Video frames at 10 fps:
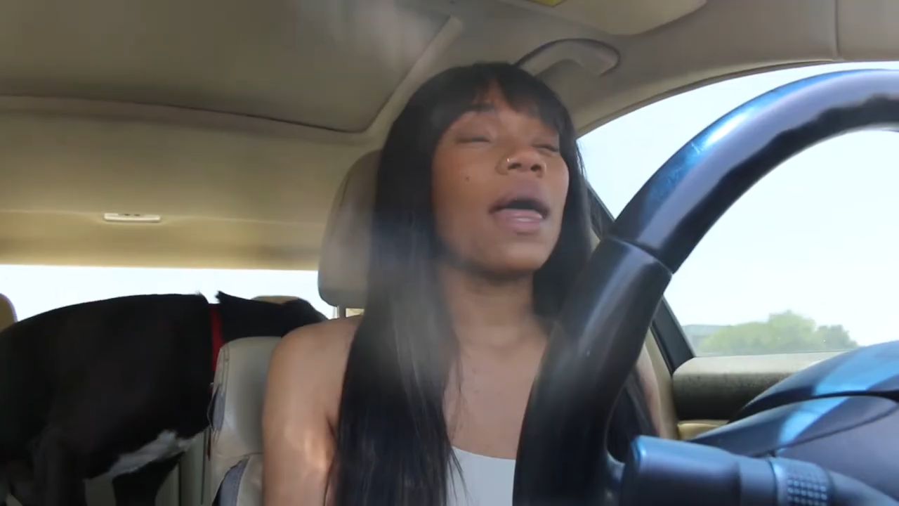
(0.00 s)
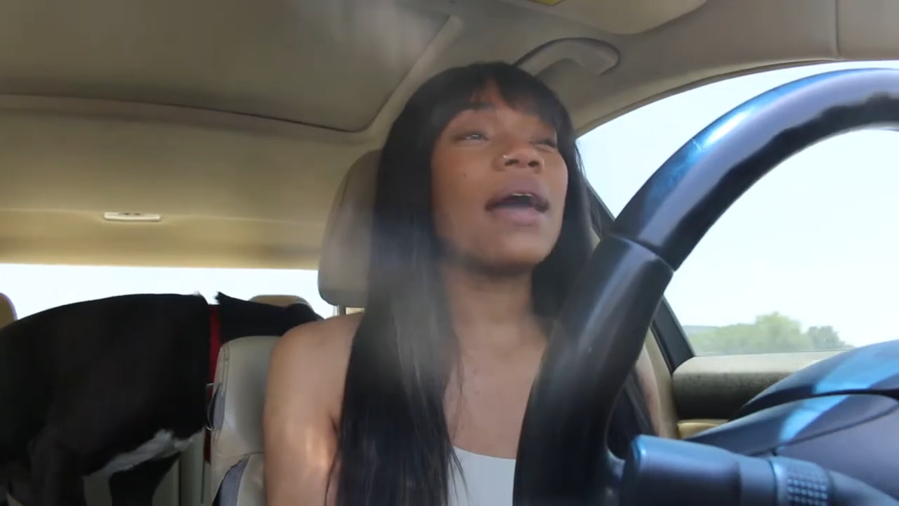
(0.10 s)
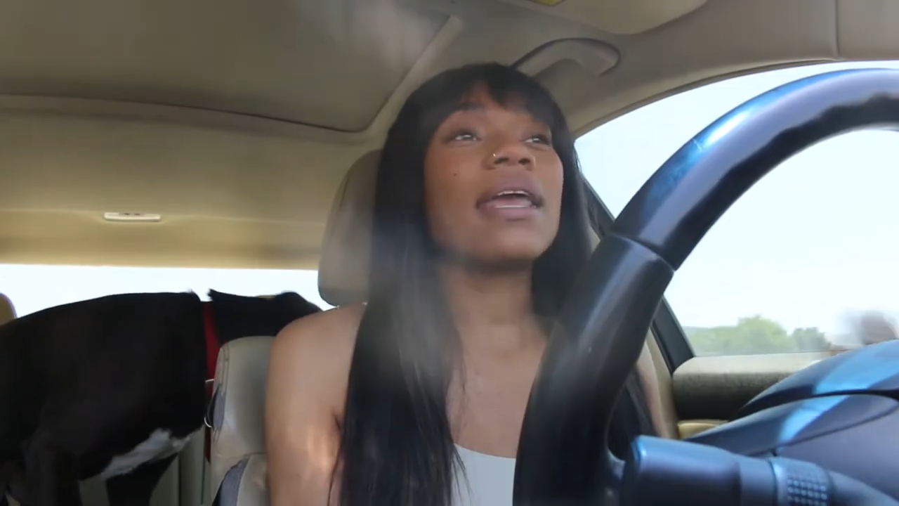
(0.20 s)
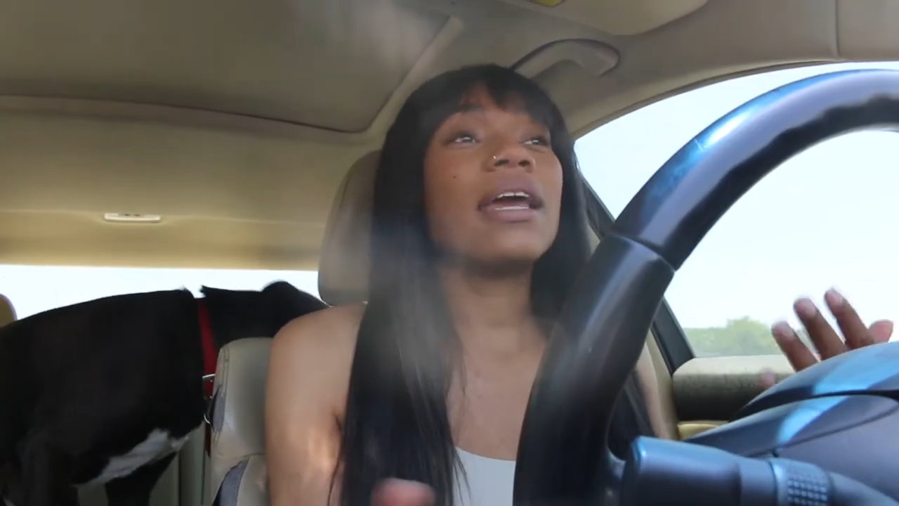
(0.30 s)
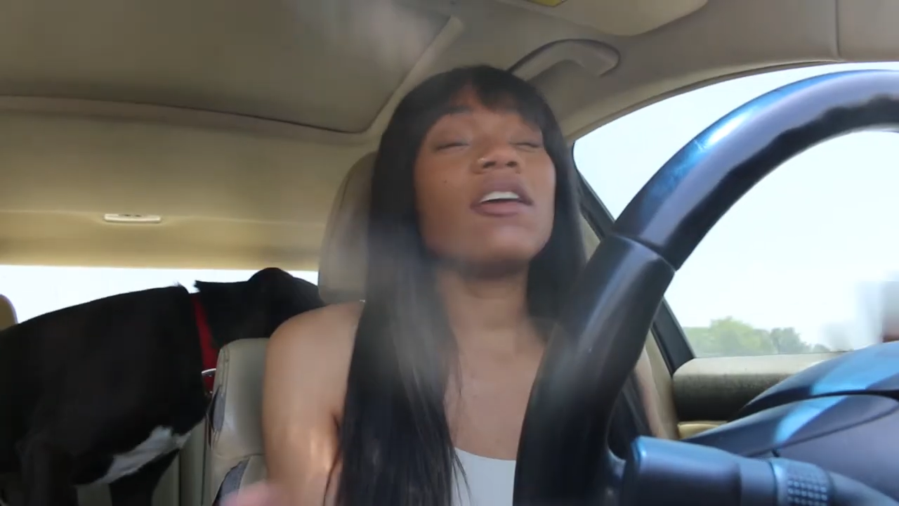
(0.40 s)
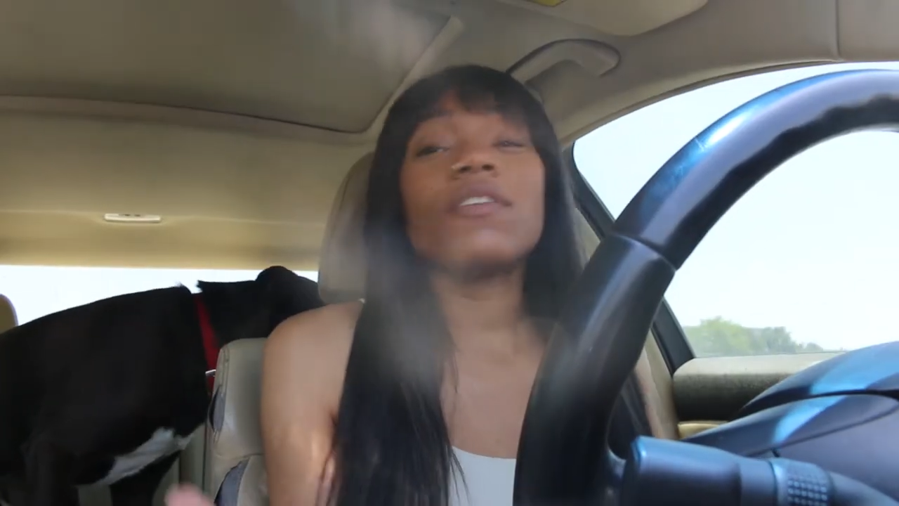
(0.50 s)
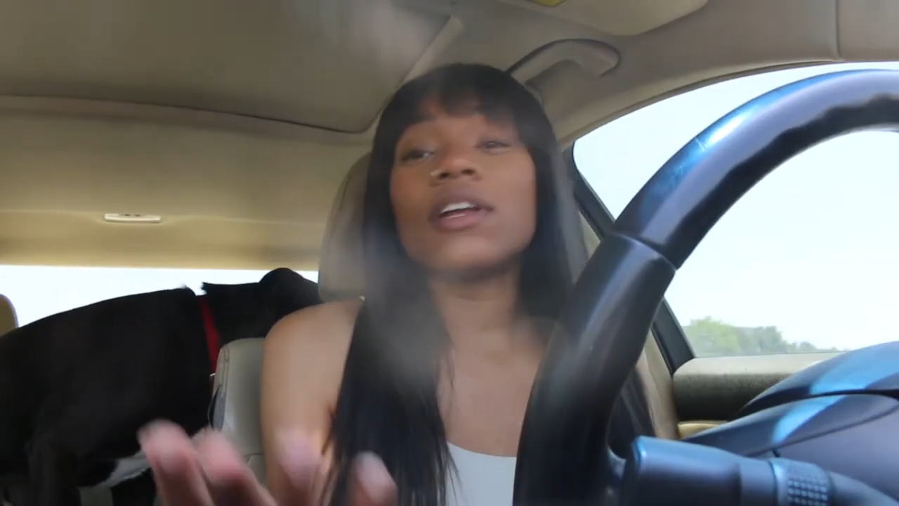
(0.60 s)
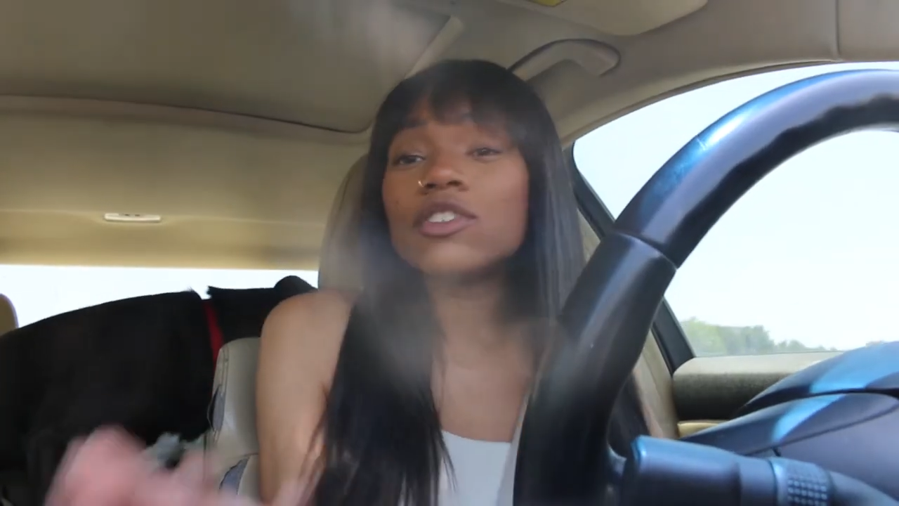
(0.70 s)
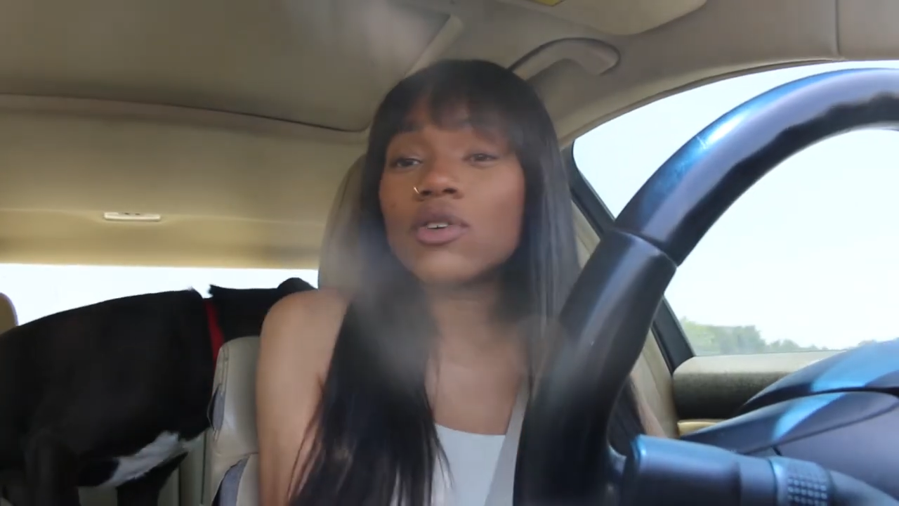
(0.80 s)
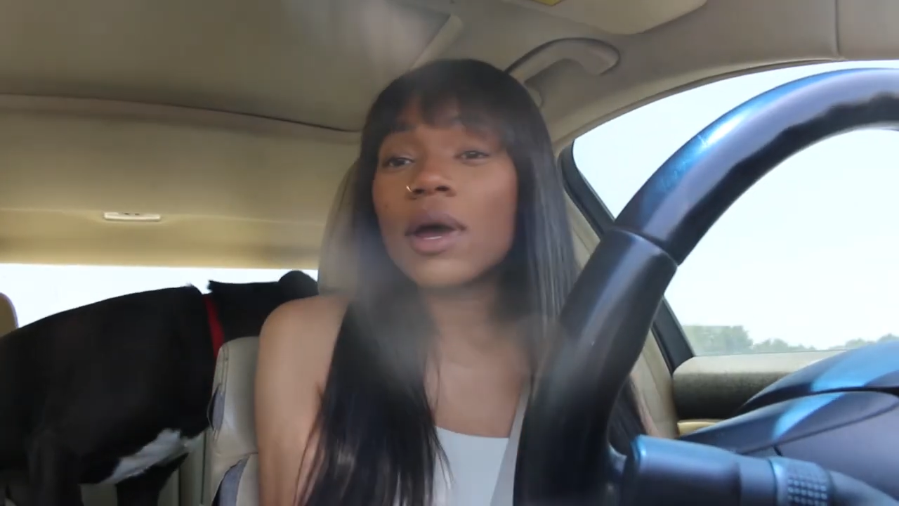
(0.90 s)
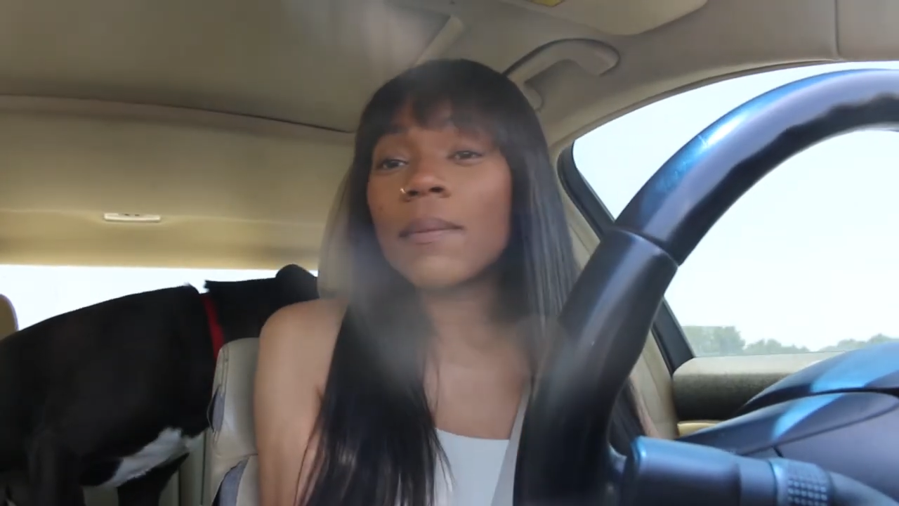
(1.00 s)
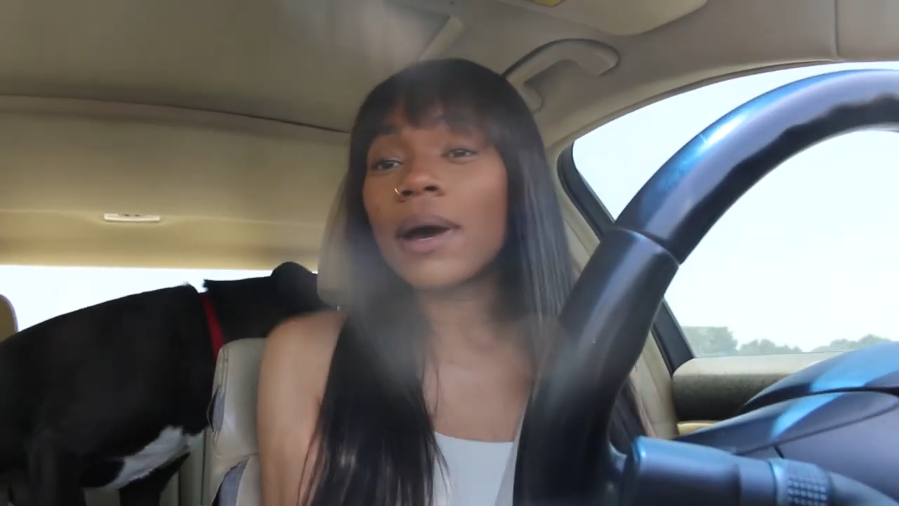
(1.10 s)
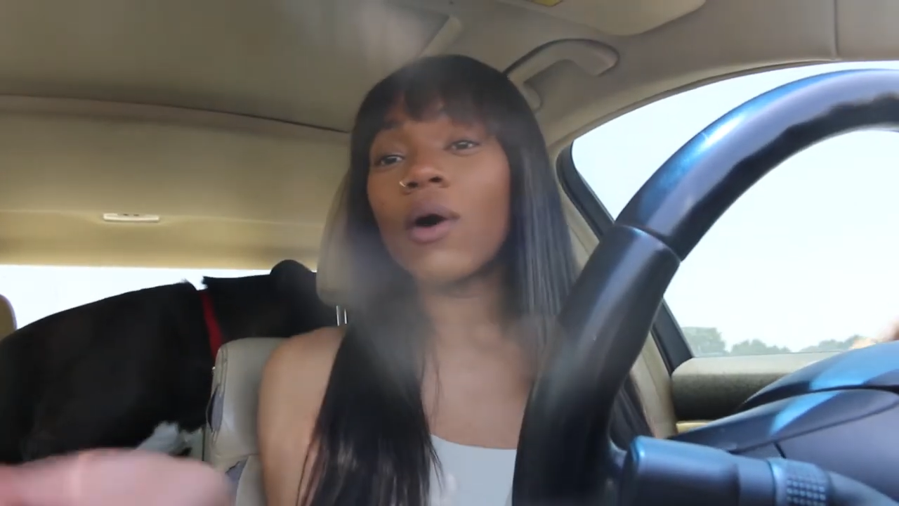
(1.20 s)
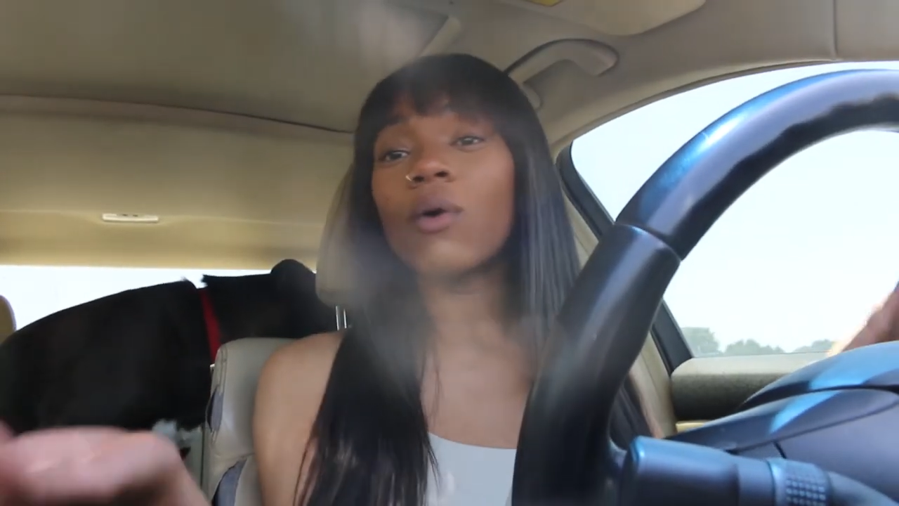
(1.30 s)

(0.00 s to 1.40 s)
I can't even enjoy my